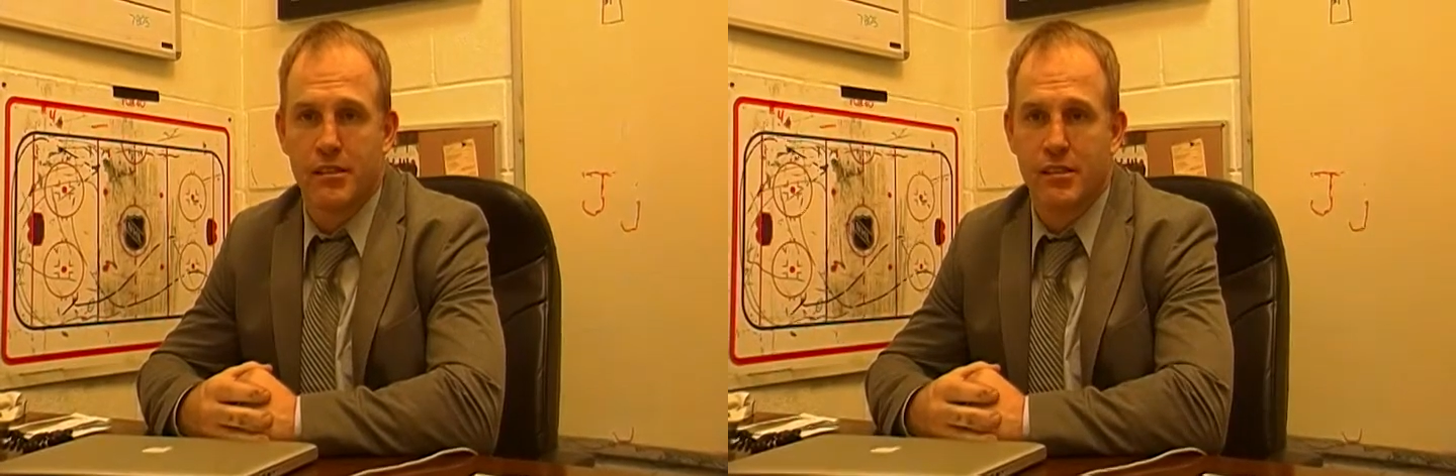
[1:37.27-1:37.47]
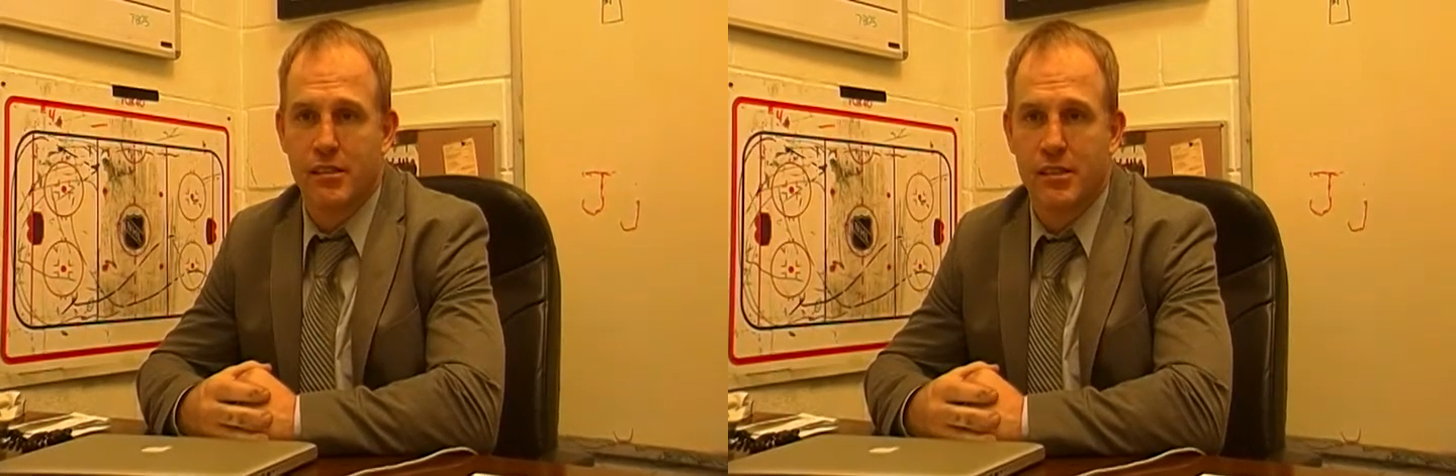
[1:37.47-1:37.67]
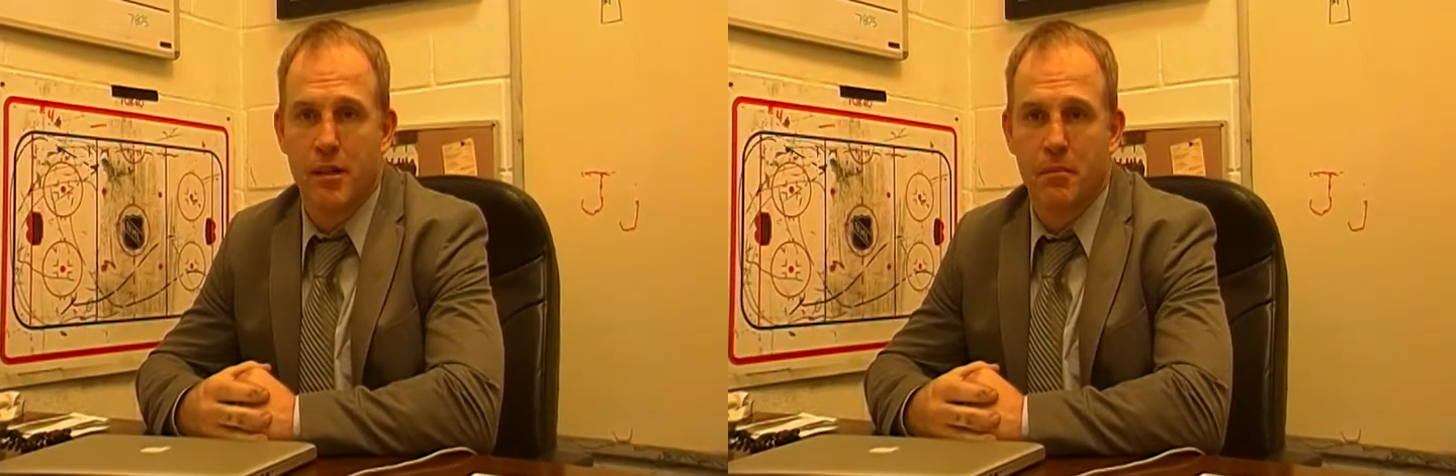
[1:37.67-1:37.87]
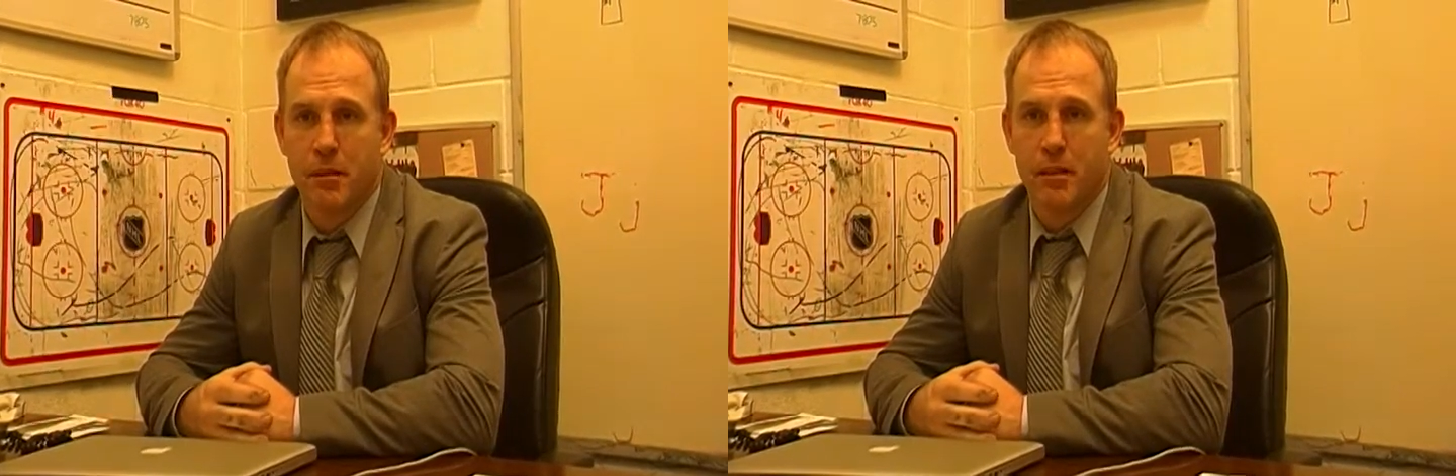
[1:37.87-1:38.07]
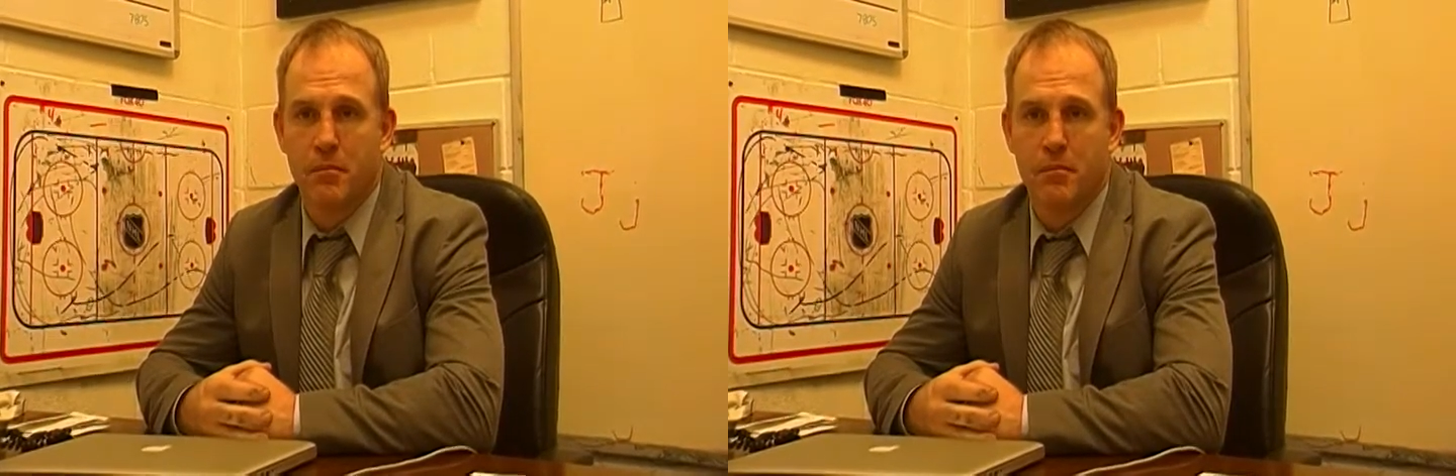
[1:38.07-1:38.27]
is just
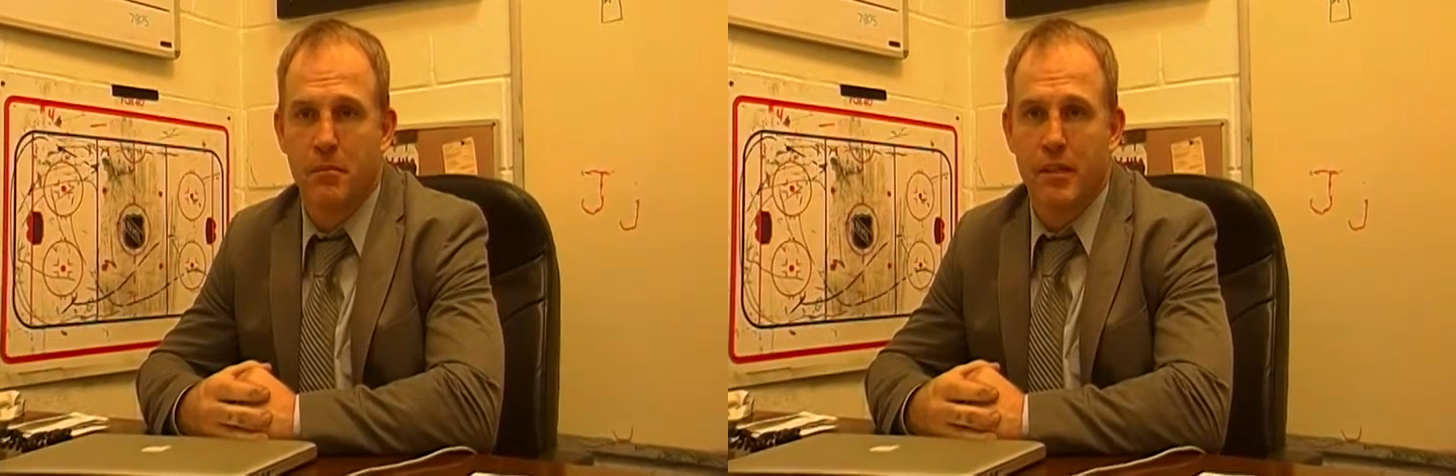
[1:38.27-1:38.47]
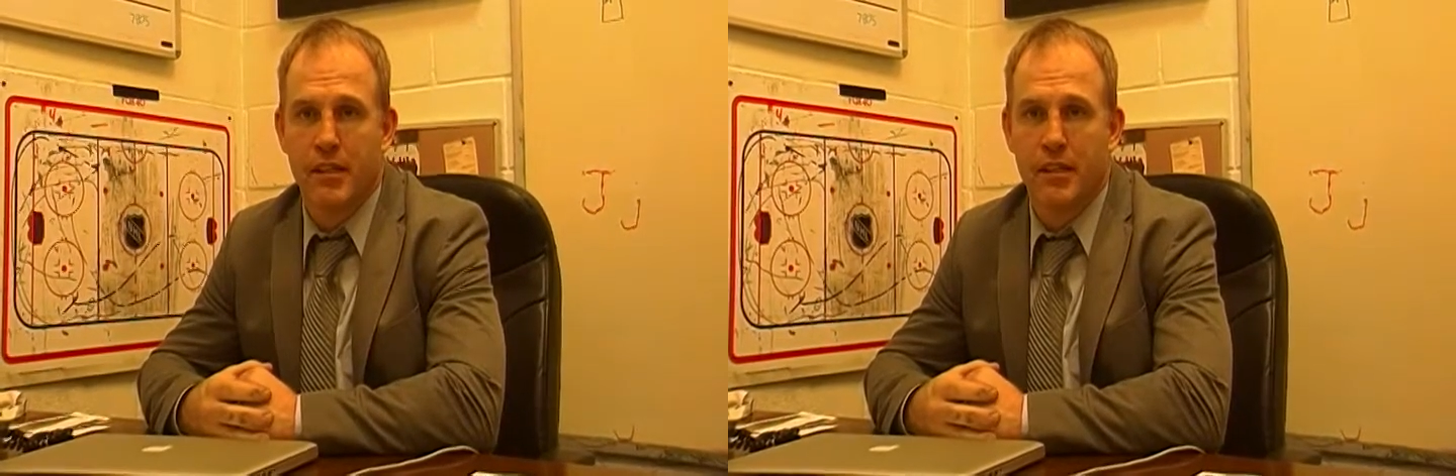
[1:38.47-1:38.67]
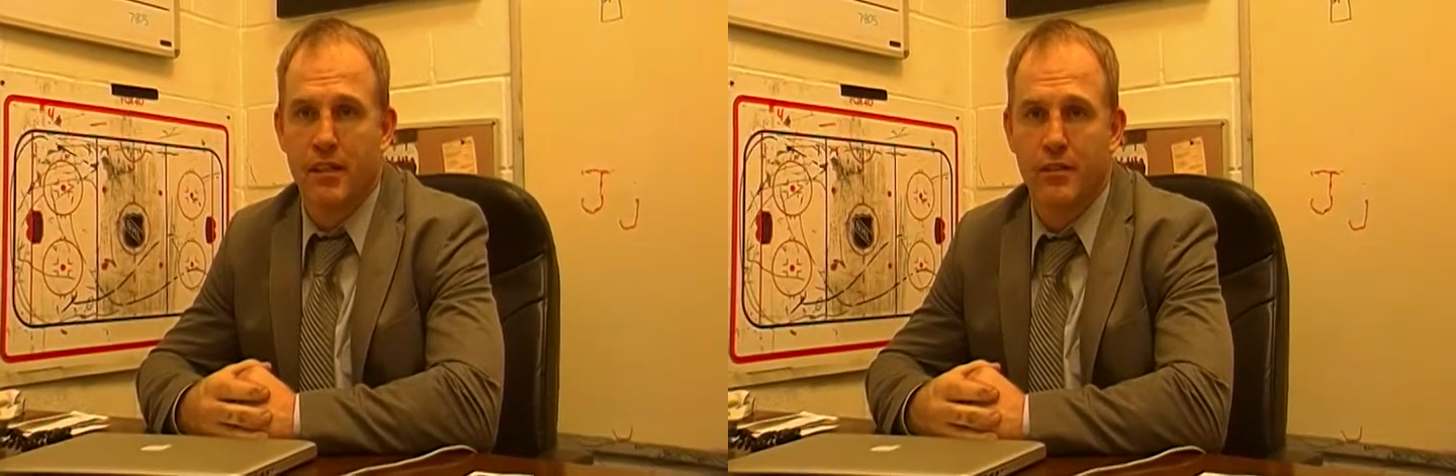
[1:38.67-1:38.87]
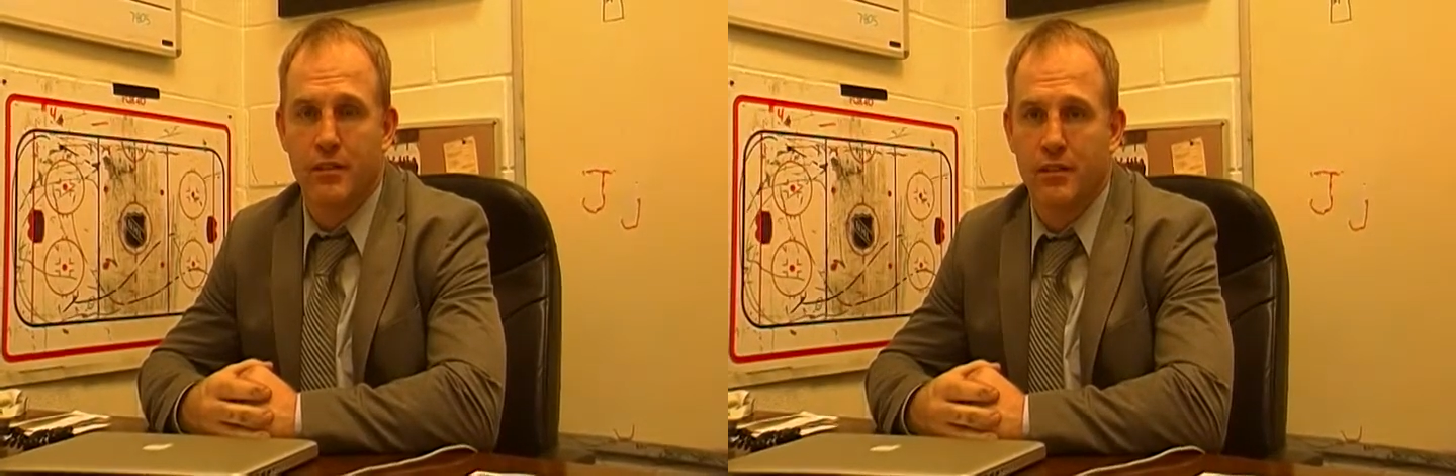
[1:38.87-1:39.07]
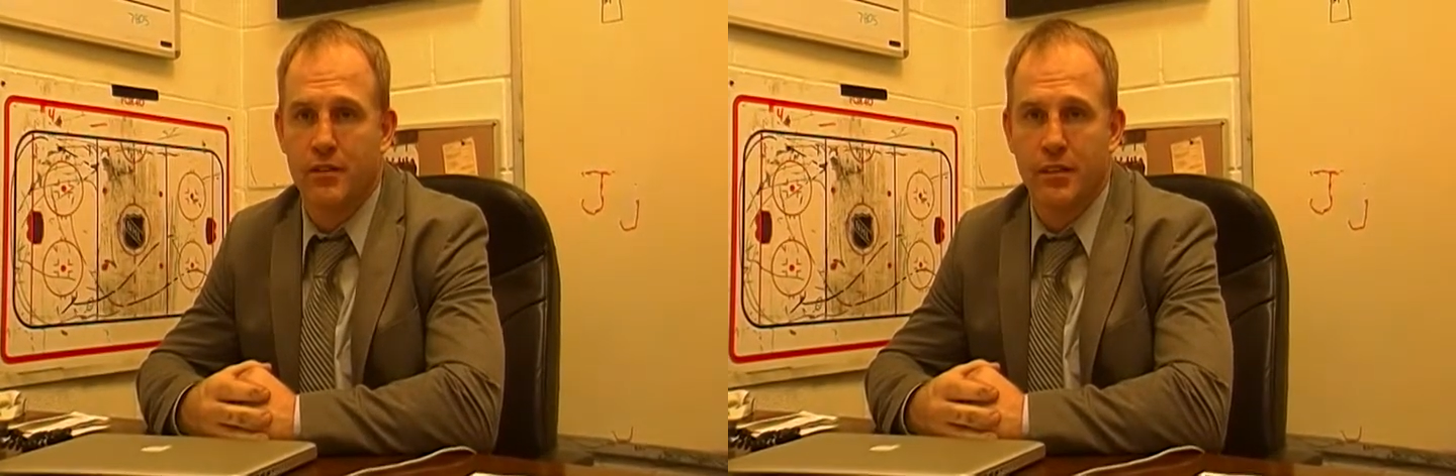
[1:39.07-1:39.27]
stepping up and playing
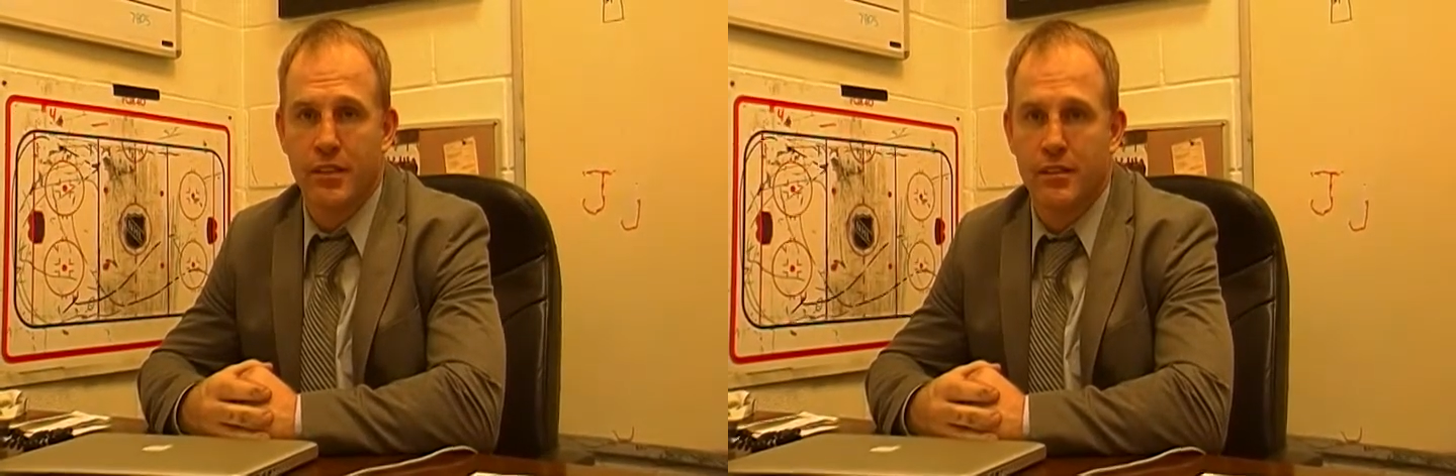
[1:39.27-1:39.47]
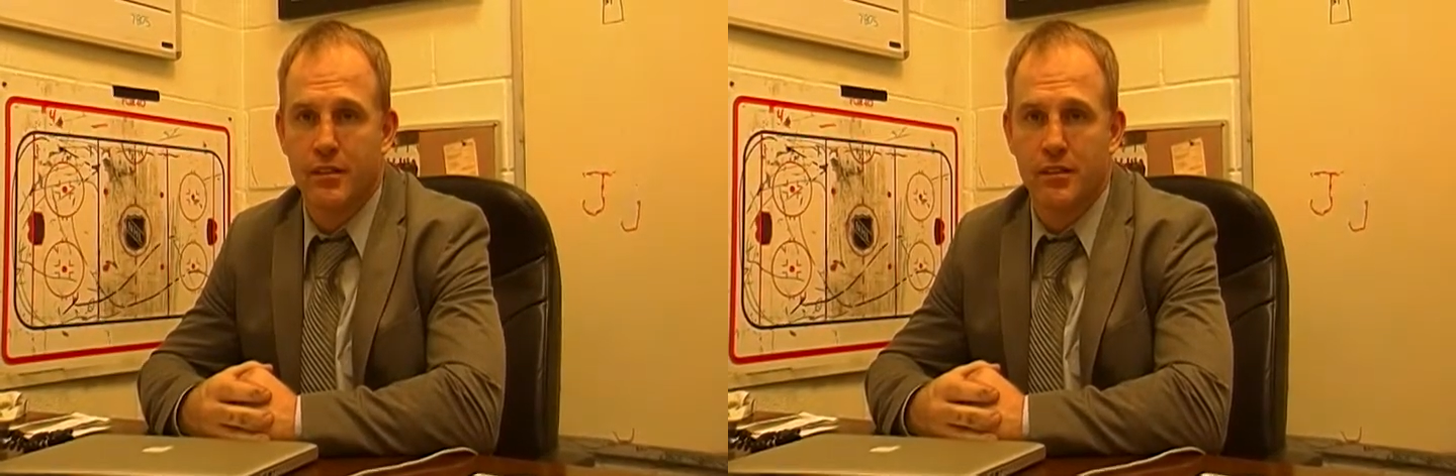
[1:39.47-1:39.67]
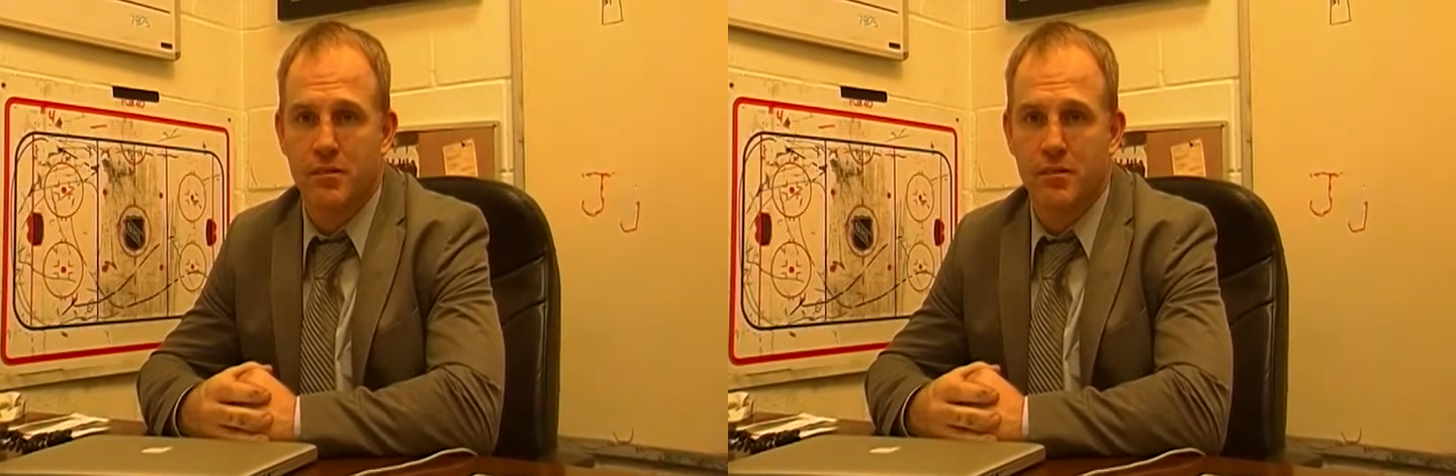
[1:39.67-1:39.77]
unreal right now.